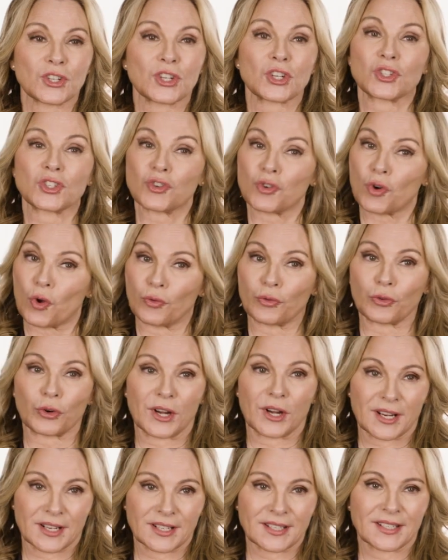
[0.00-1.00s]
a control
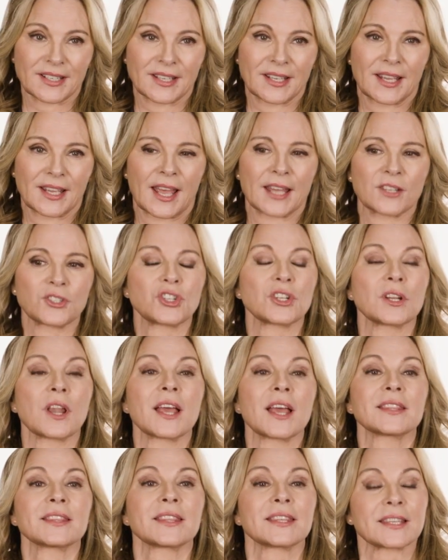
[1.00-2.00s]
freak, and she
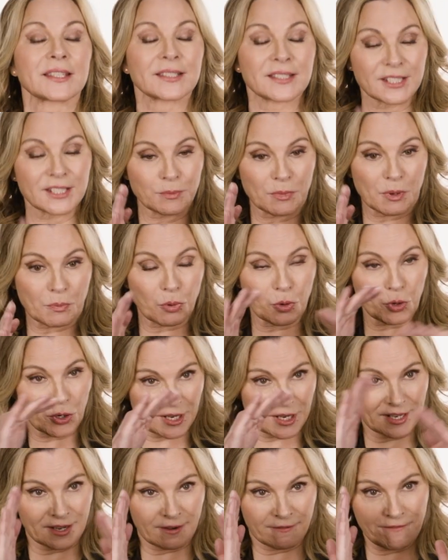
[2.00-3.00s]
liked things to be
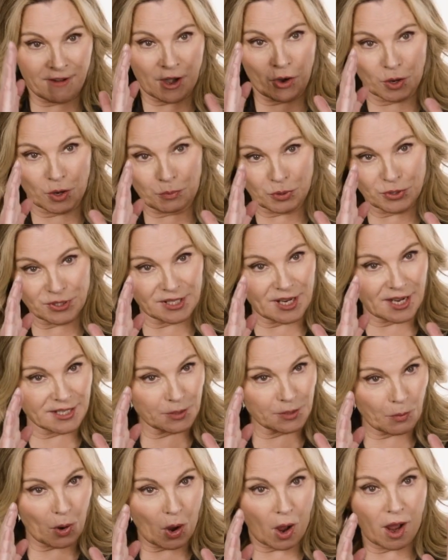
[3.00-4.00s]
put in a very
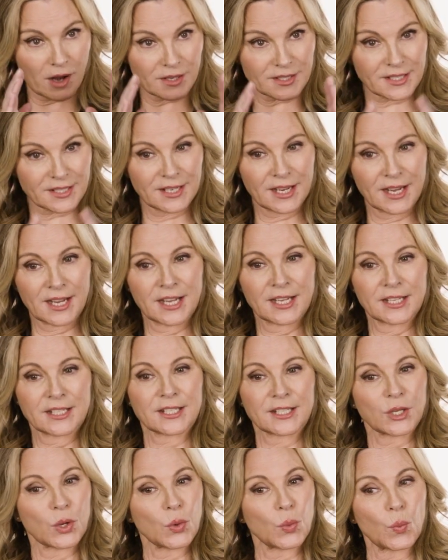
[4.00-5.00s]
precise box.
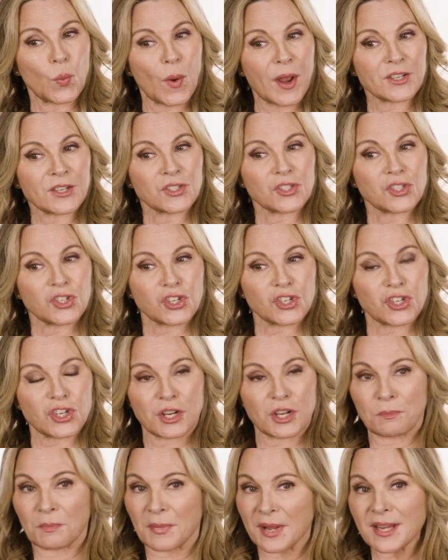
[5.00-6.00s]
So when
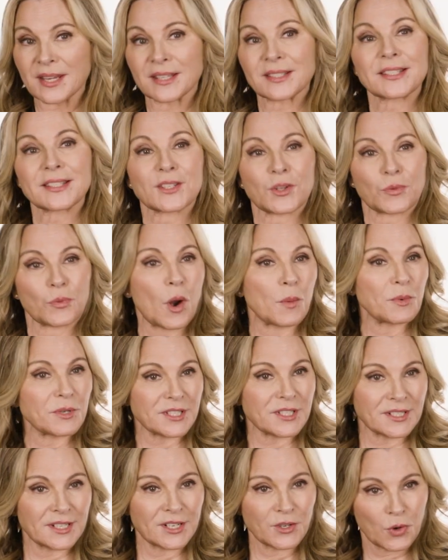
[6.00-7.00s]
she meets the Robert
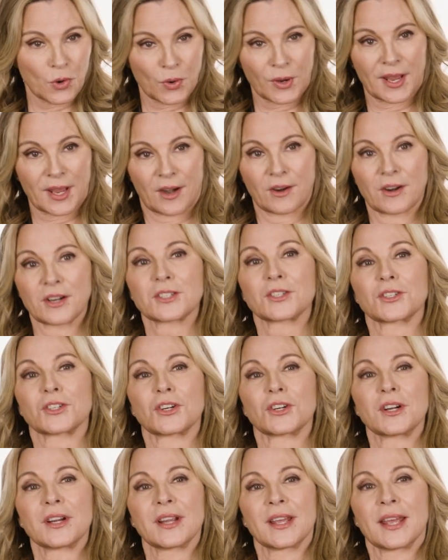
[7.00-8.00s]
De Niro
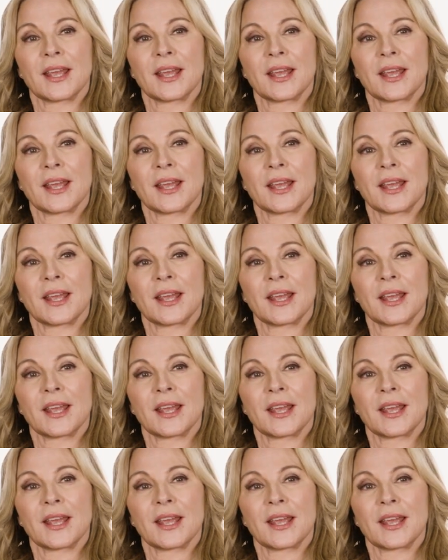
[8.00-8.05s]
character